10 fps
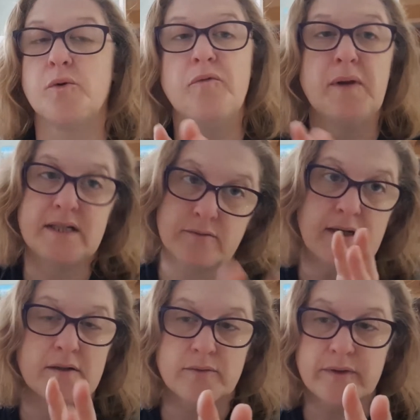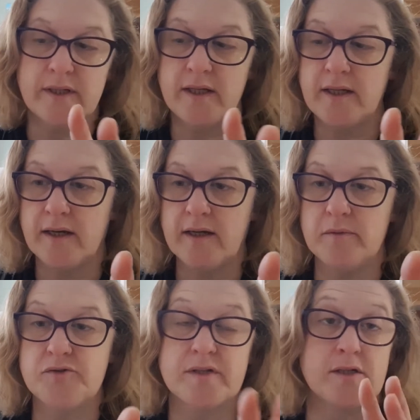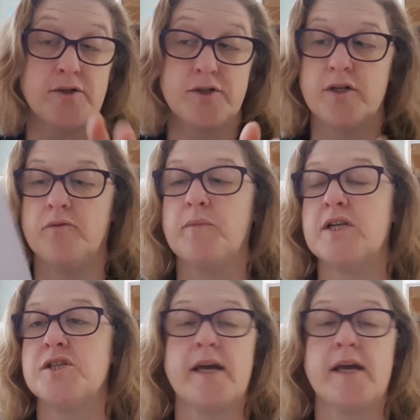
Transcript: So we've played around with the image resolution and managed